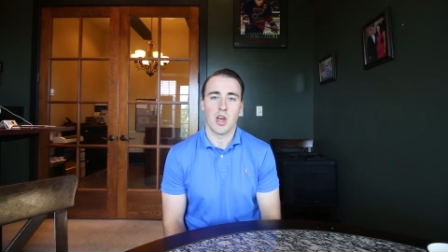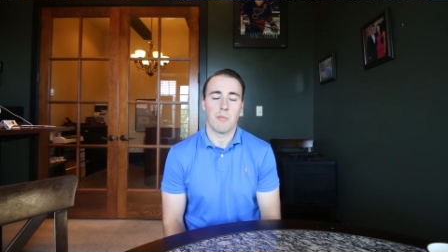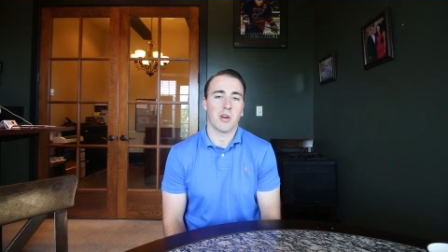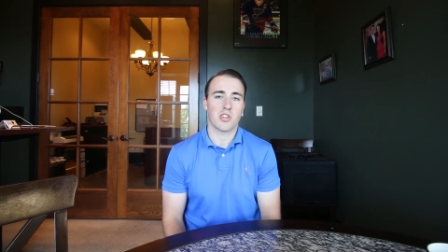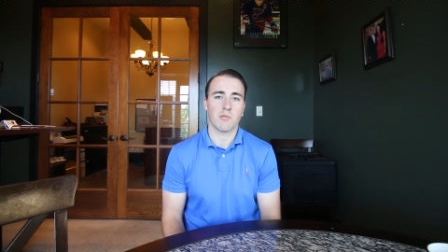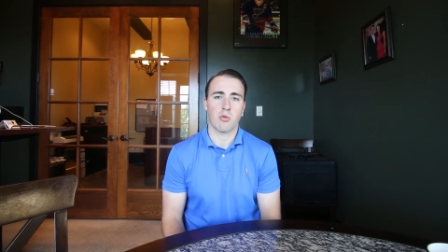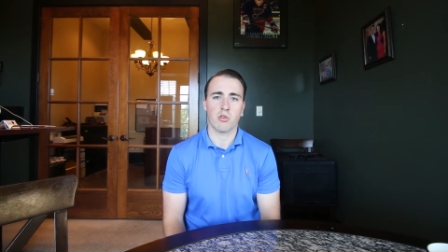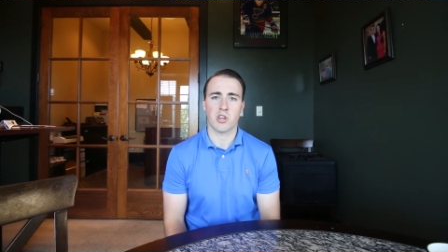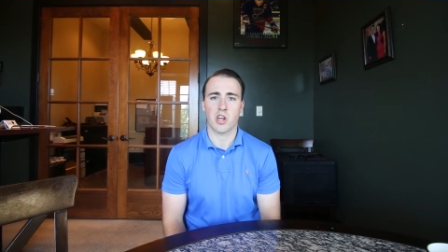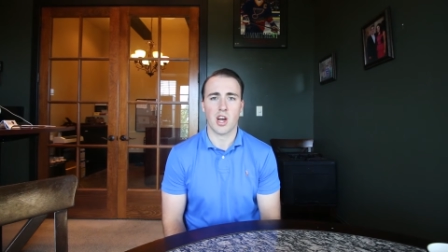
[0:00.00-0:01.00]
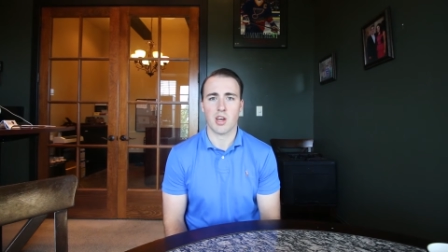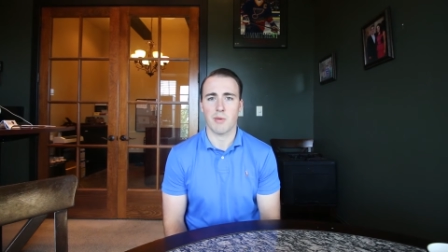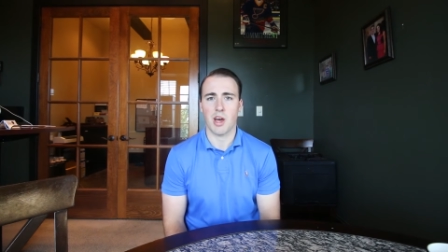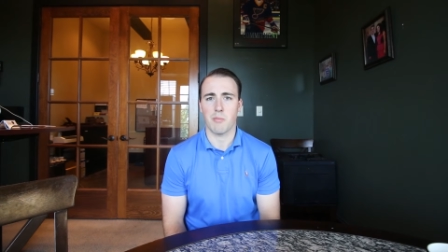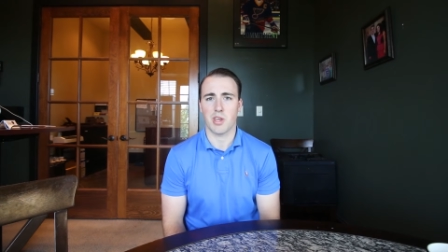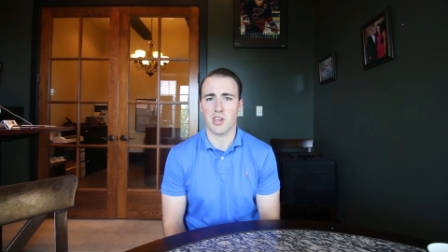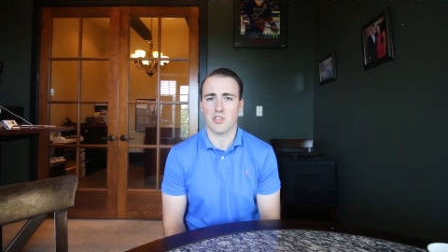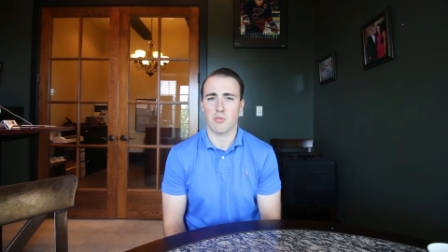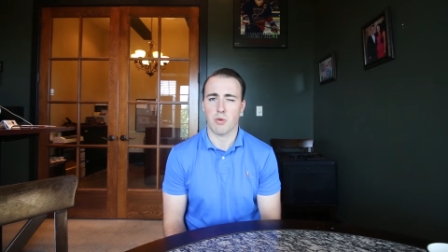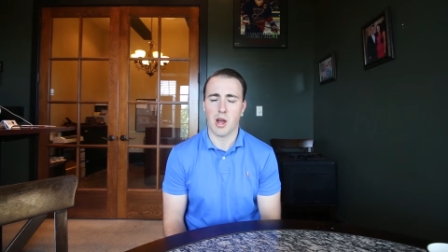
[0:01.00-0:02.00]
but it's important to talk about because
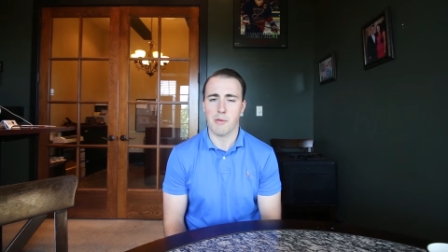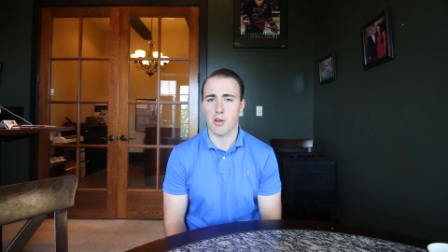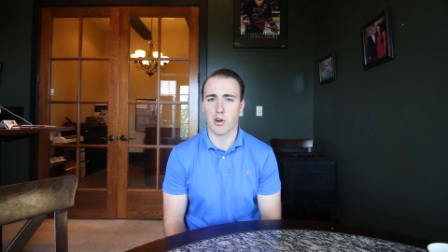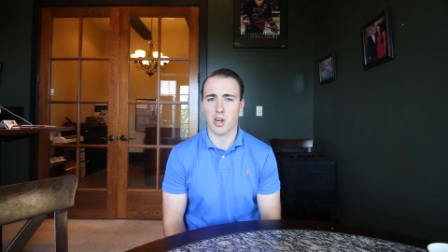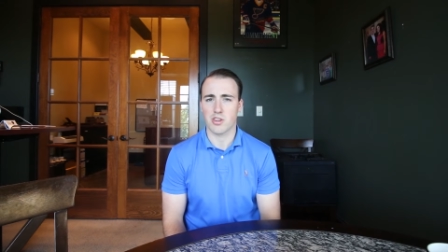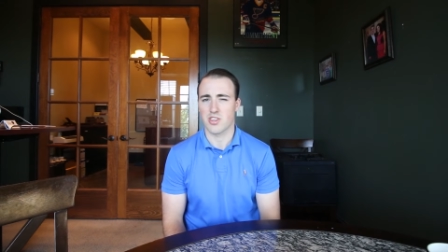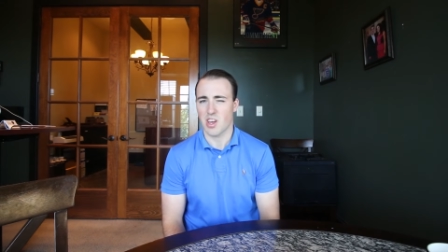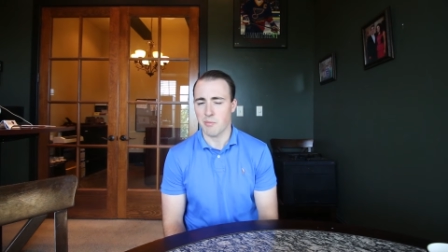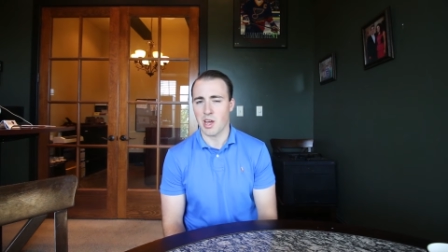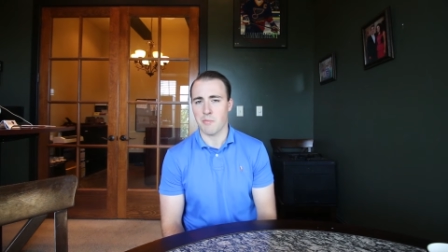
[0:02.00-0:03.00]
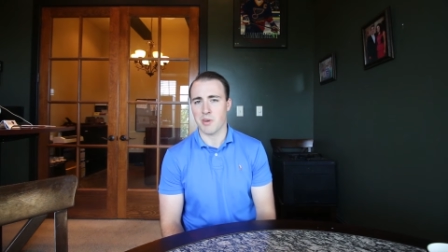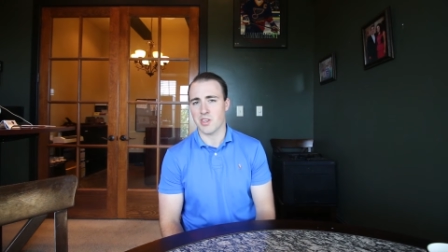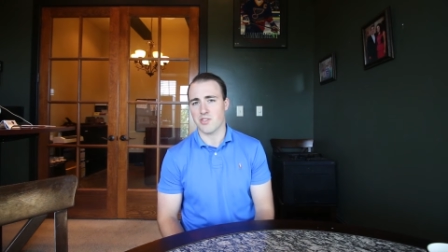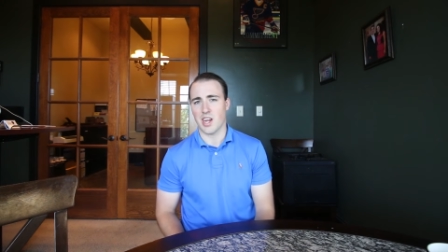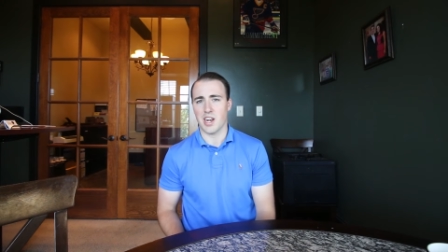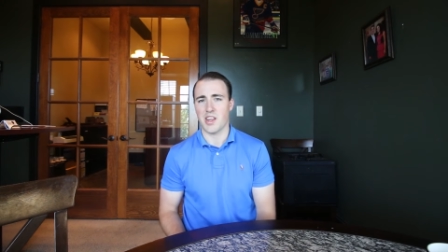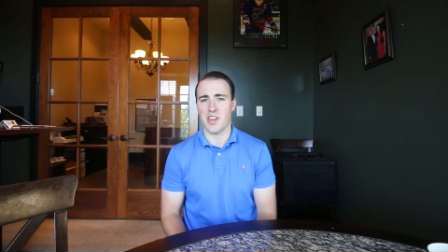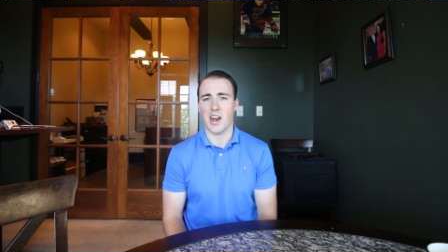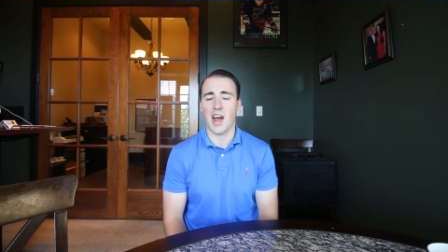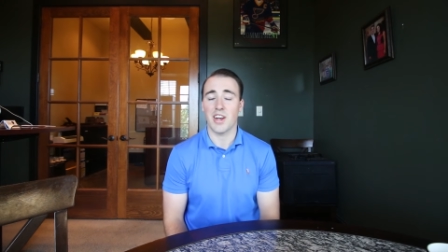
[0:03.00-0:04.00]
there probably are some companies, not any
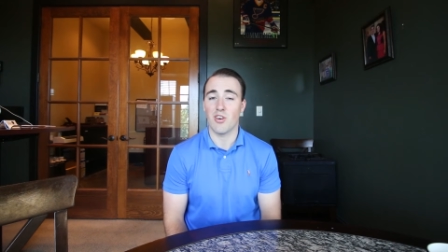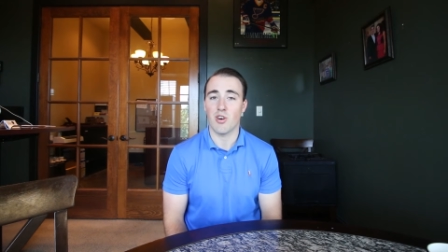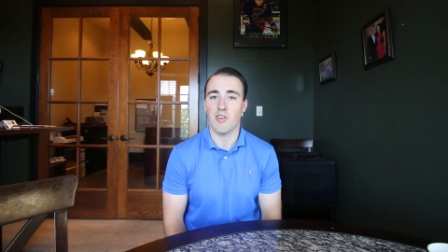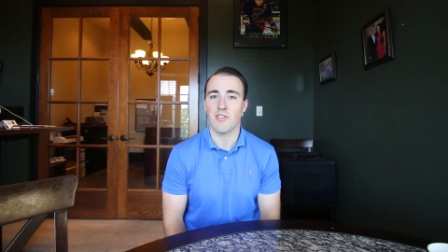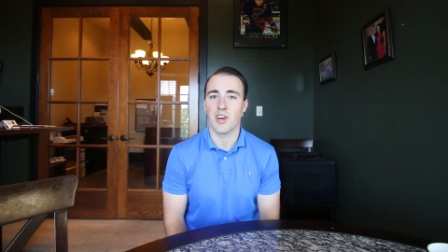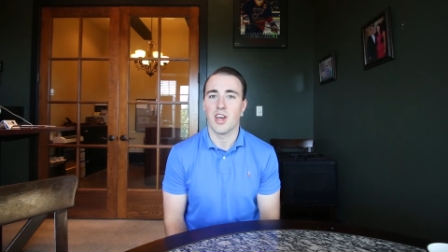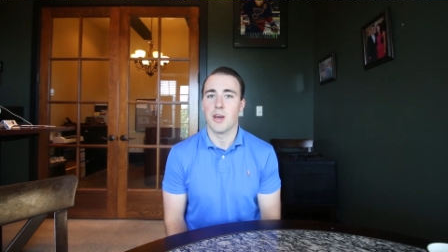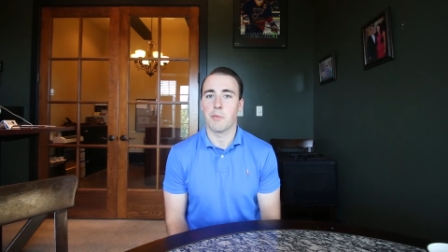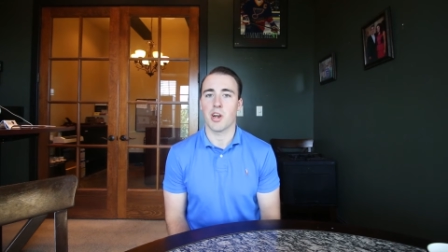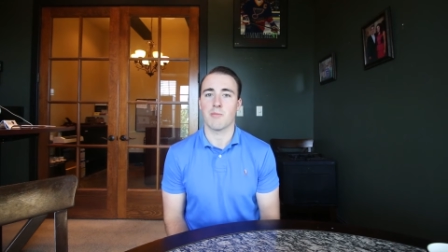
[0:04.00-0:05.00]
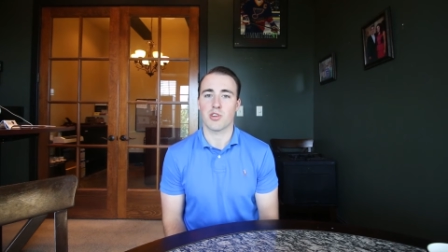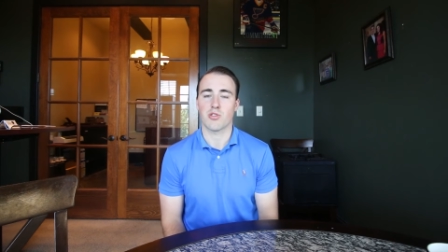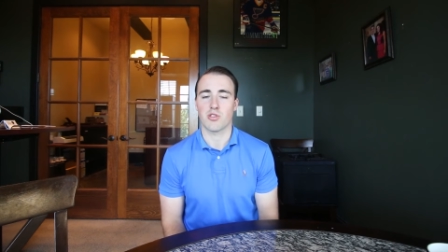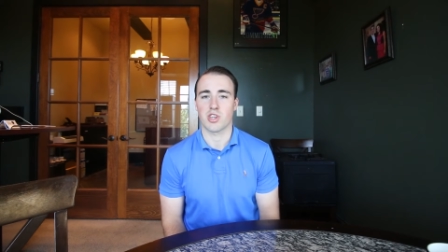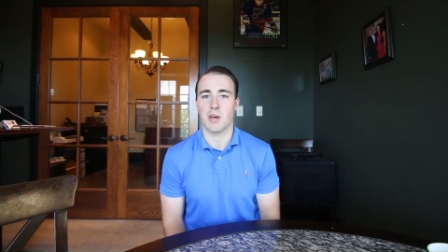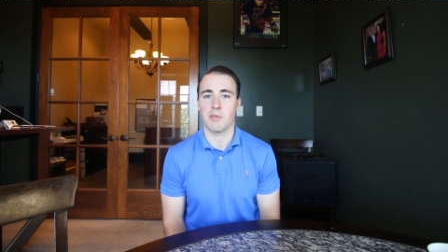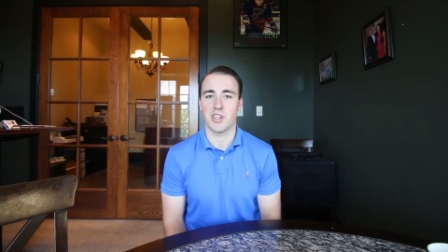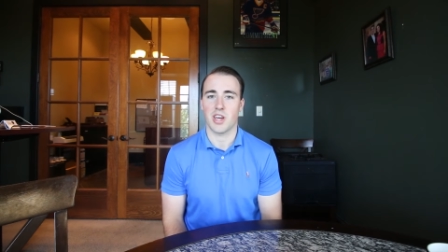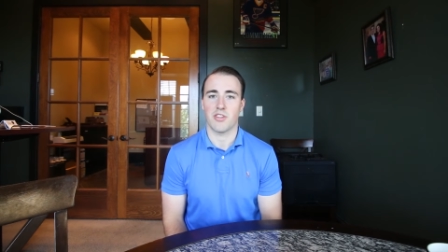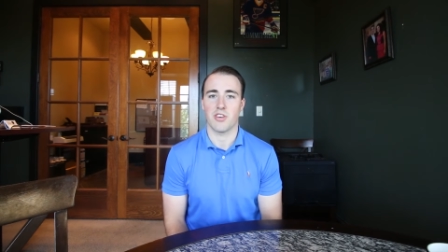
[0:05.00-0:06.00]
that I know of, but I'm sure there's
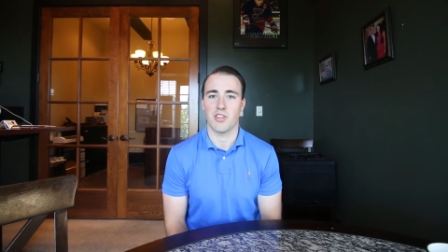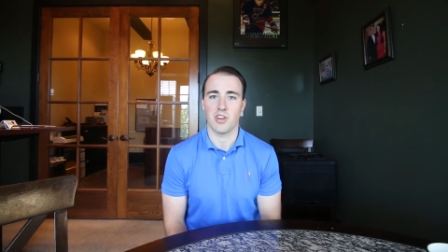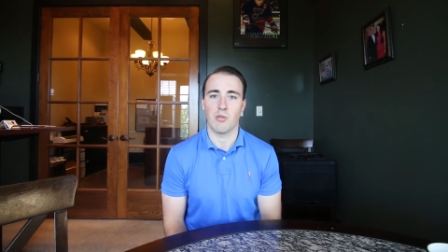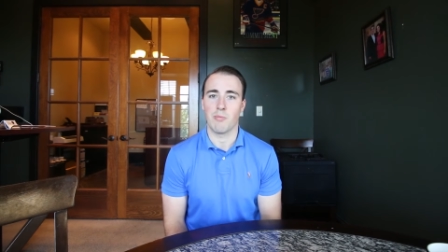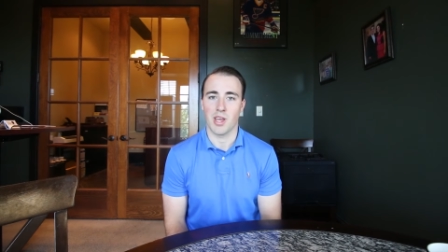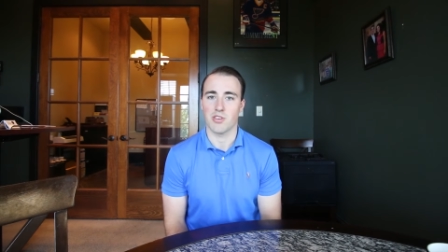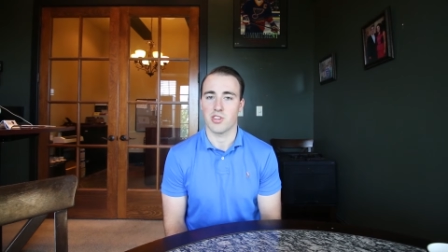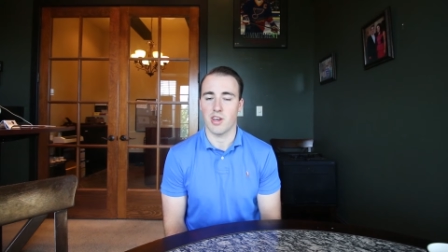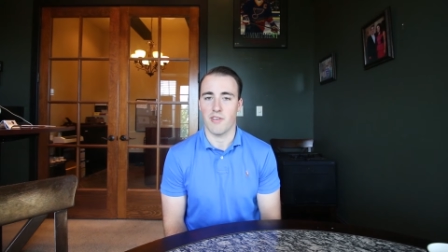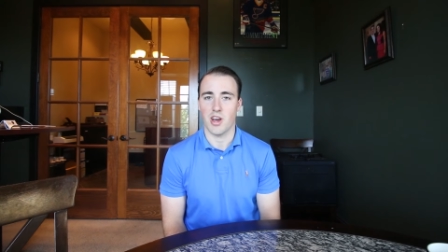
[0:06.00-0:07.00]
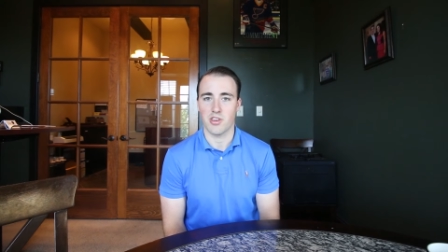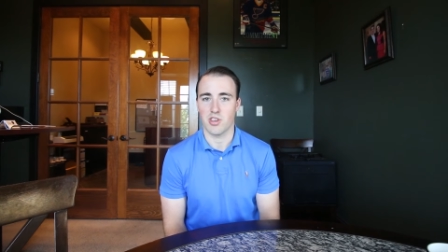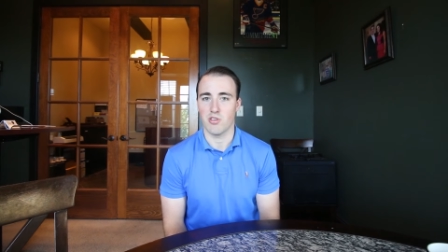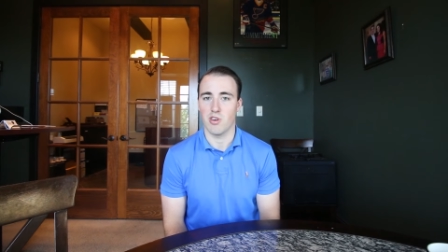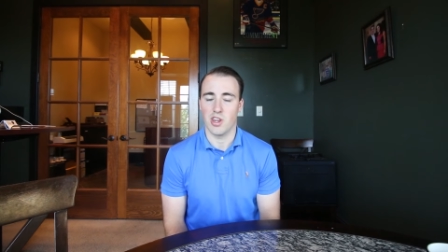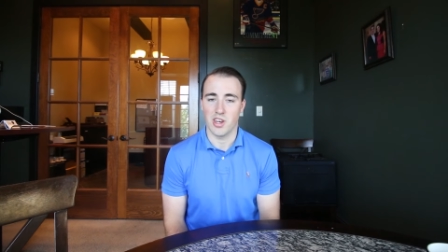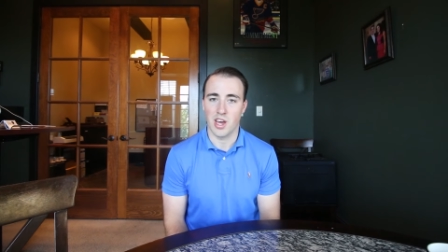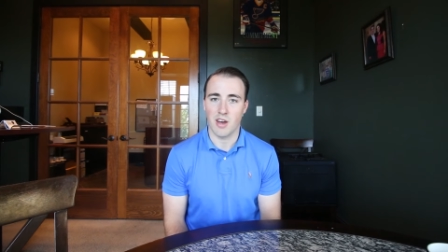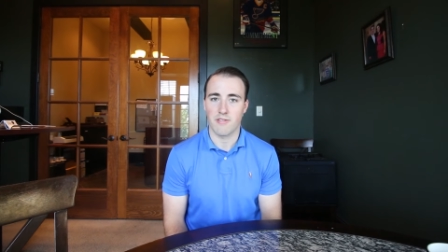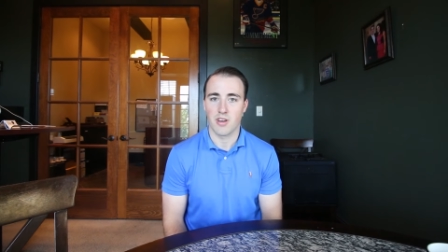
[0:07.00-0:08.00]
companies out there that don't mail stuff out to you
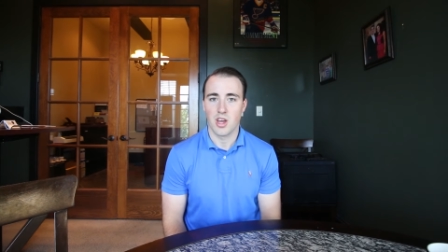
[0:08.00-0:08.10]
enough.